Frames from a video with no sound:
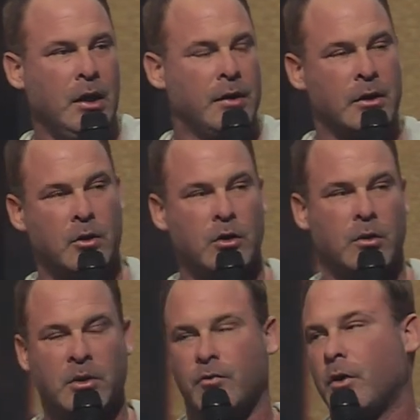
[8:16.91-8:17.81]
And that could
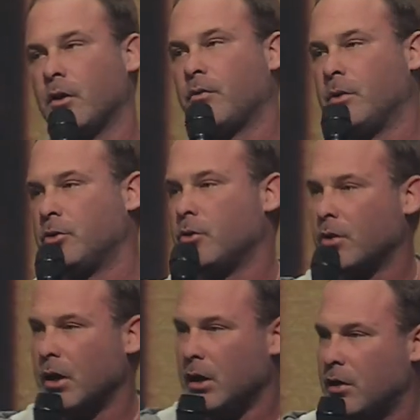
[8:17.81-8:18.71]
not be further from the truth.
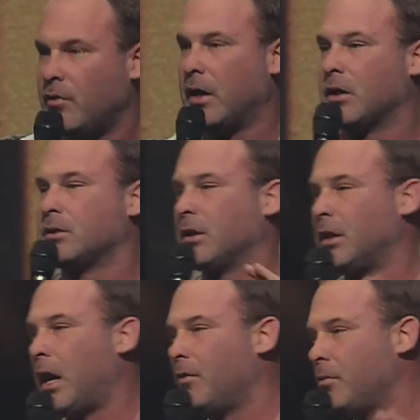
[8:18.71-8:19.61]
In fact, that's a
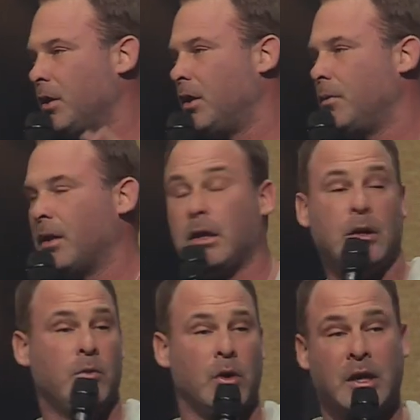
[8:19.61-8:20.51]
lie from the enemy that
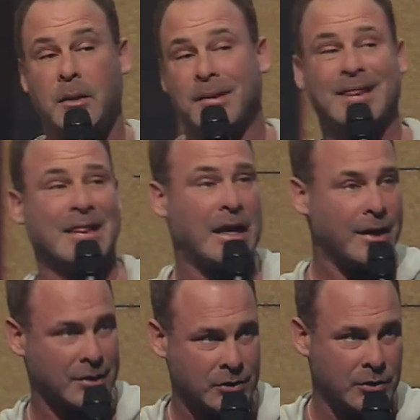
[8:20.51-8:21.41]
he will keep
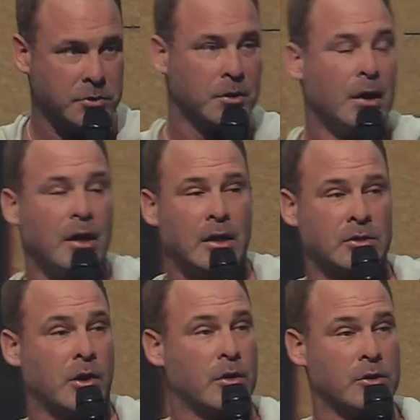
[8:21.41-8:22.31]
lying to you
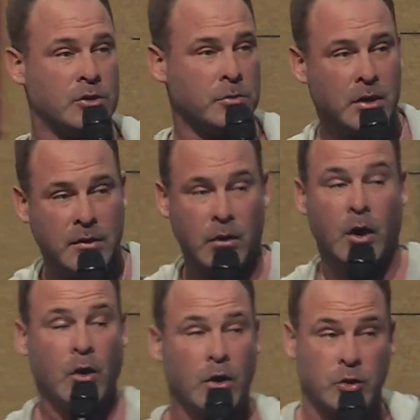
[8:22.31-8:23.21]
as long as you believe it.
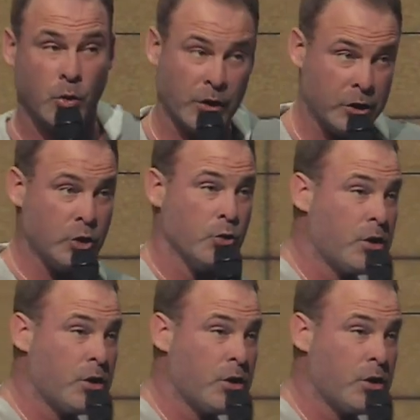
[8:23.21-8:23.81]
Look, when you